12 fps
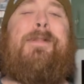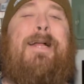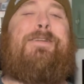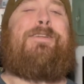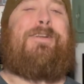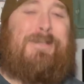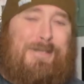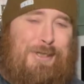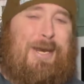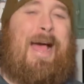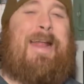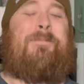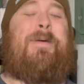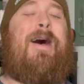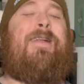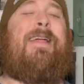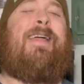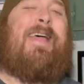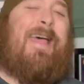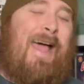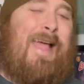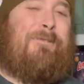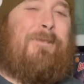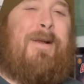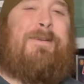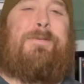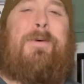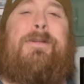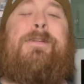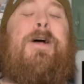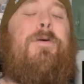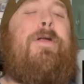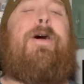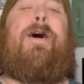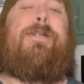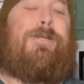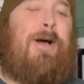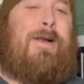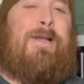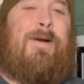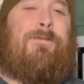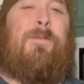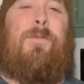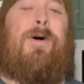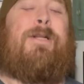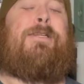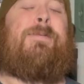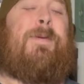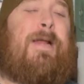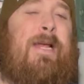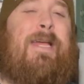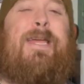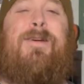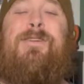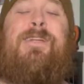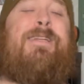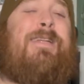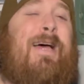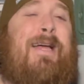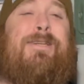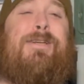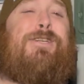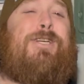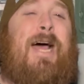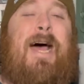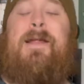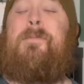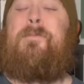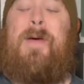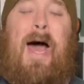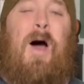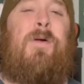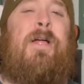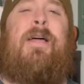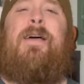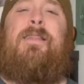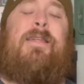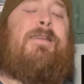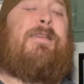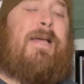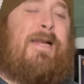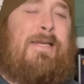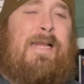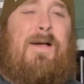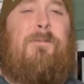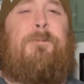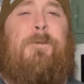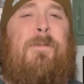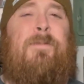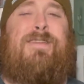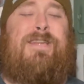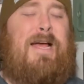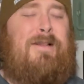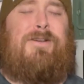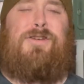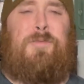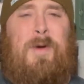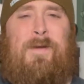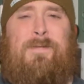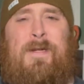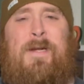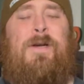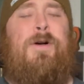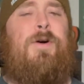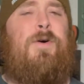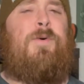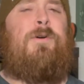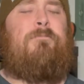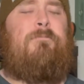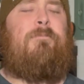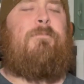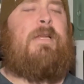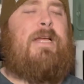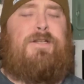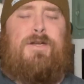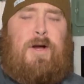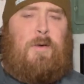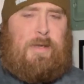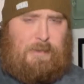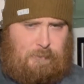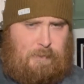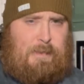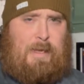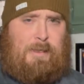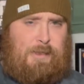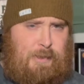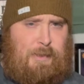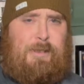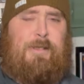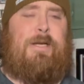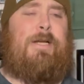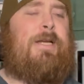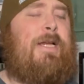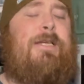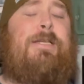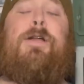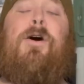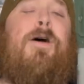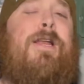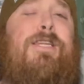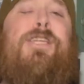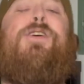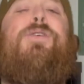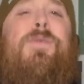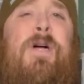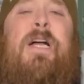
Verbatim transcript: Let's chat about it. Hey, friends, what's going on? John here from What's Spinning here tonight to chat about this latest album from Taylor Swift, who needs no introduction. She is an artist who,